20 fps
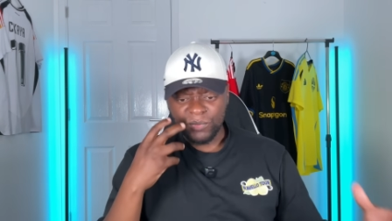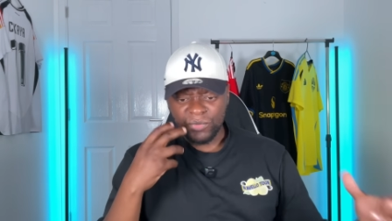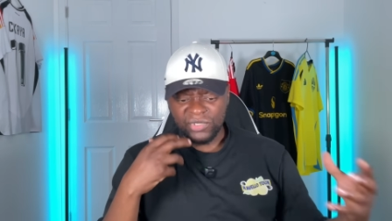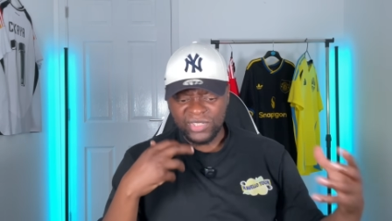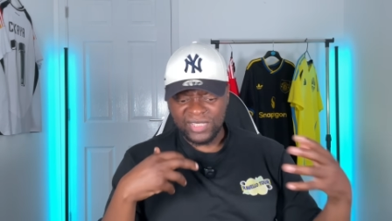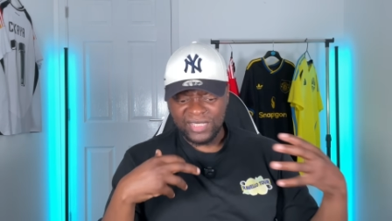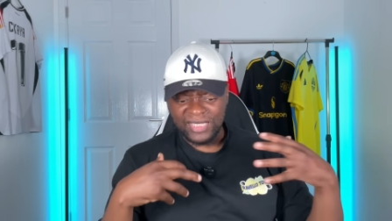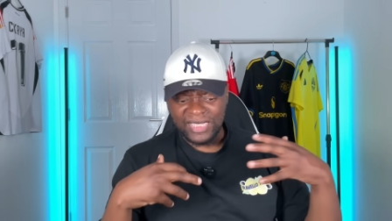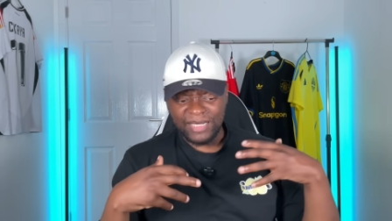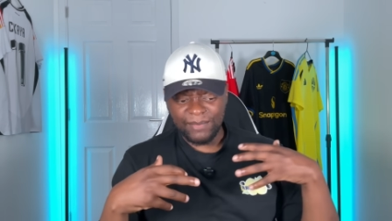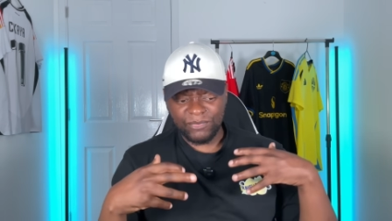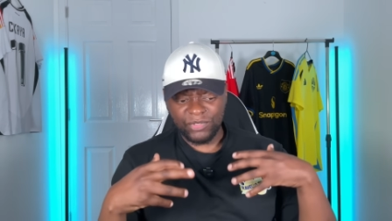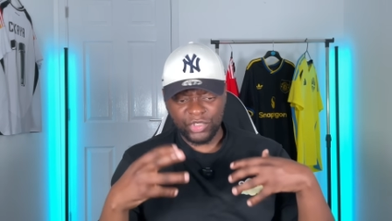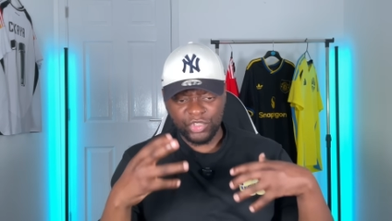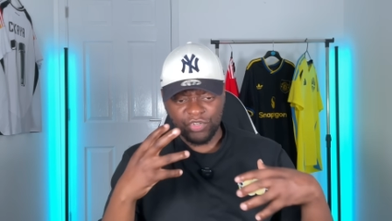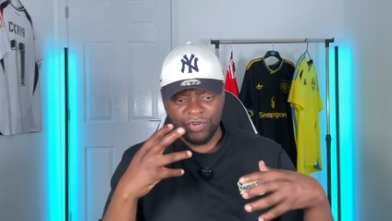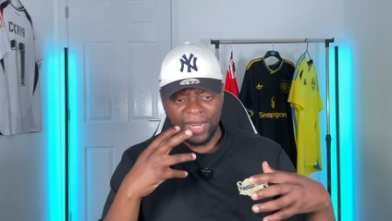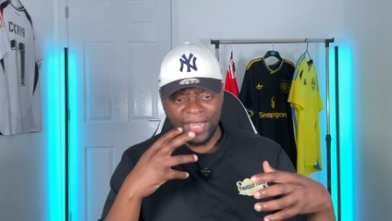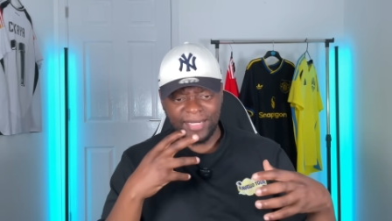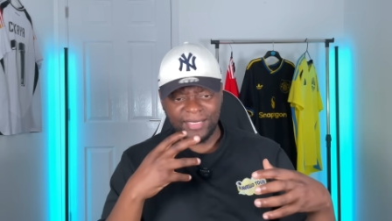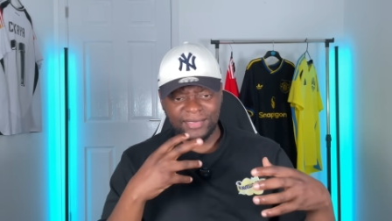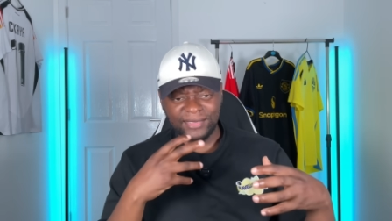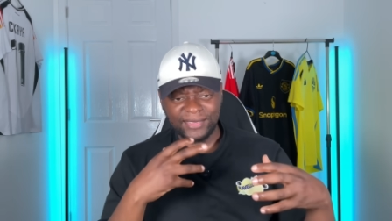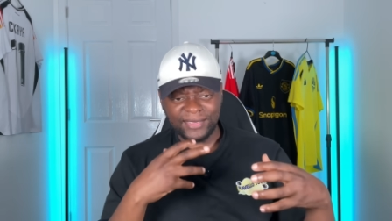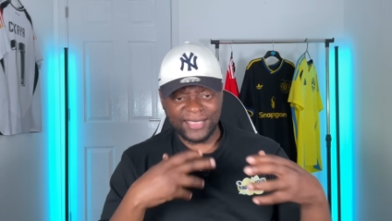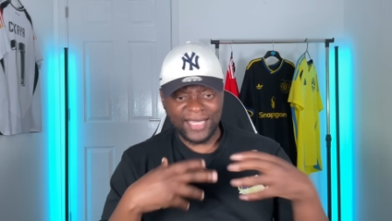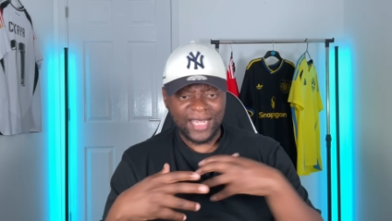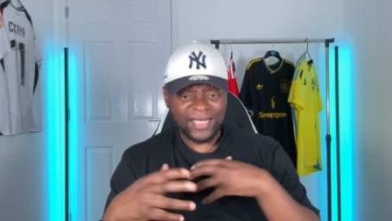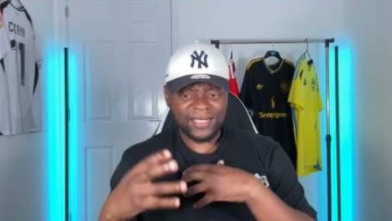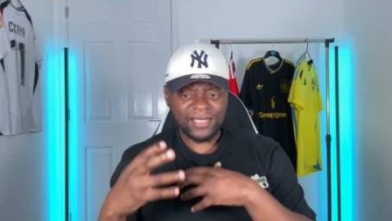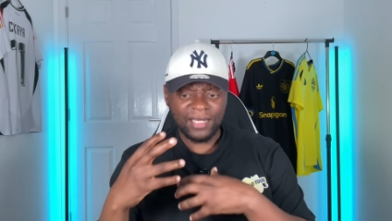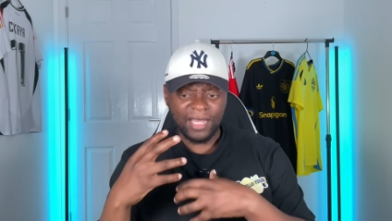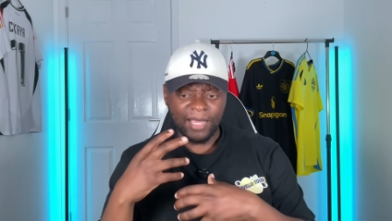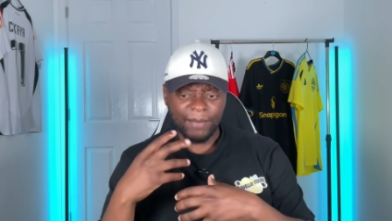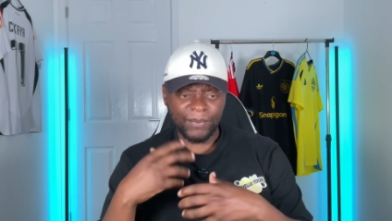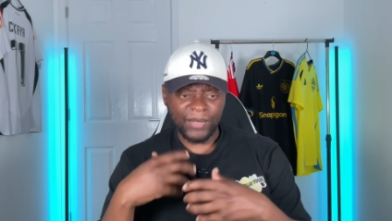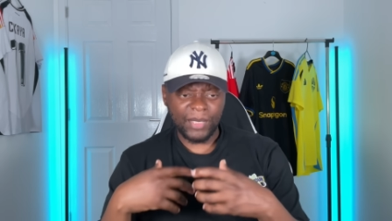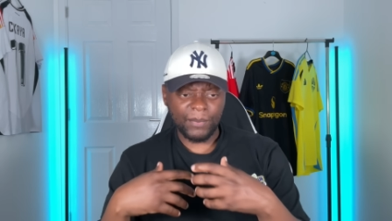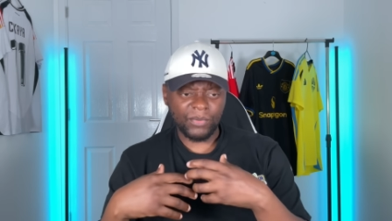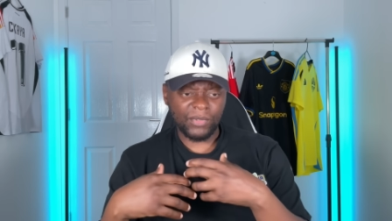seem to try and gaslight
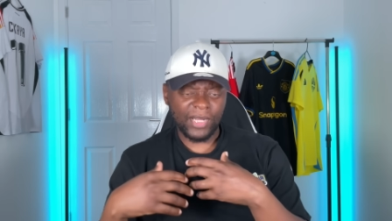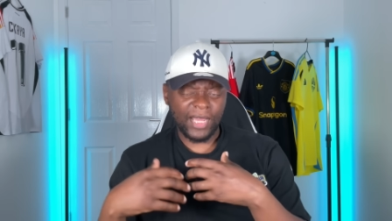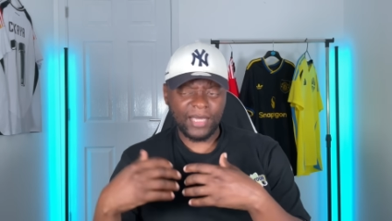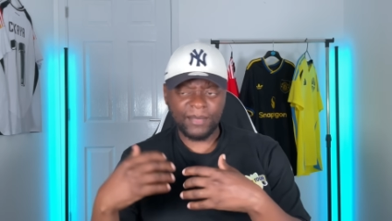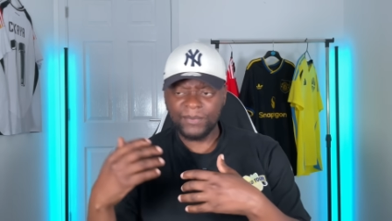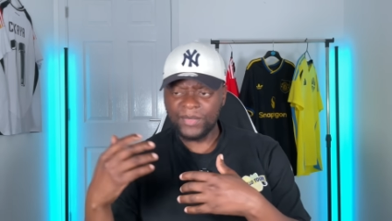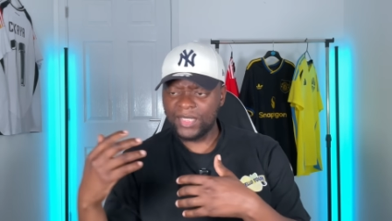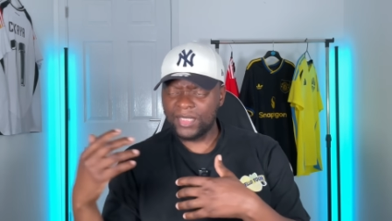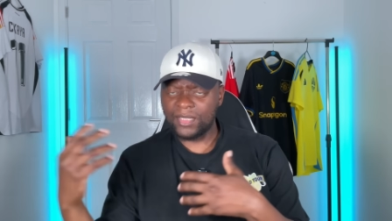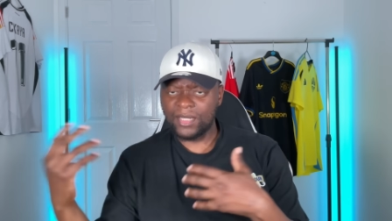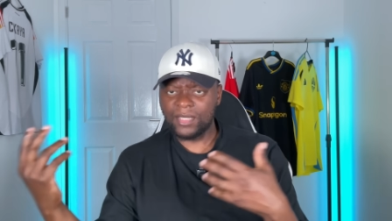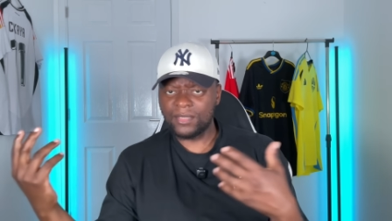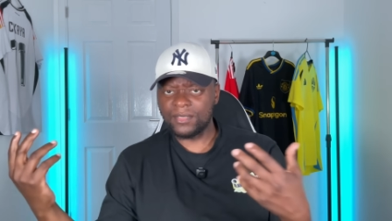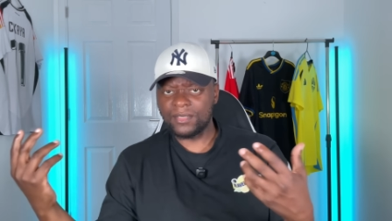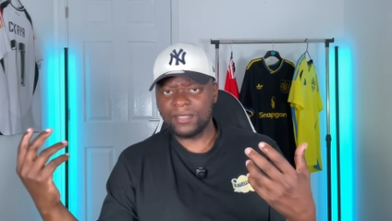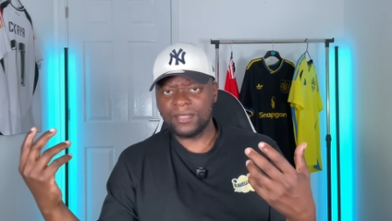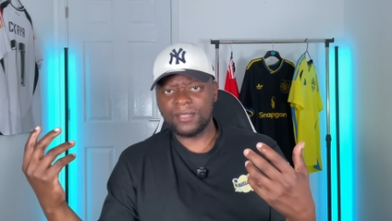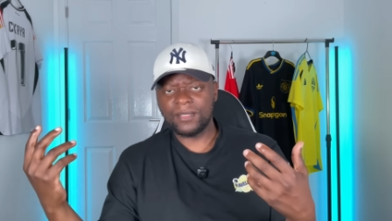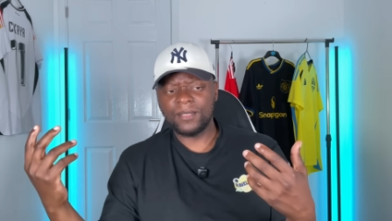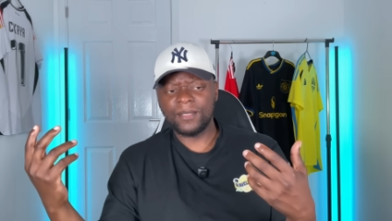people like me and others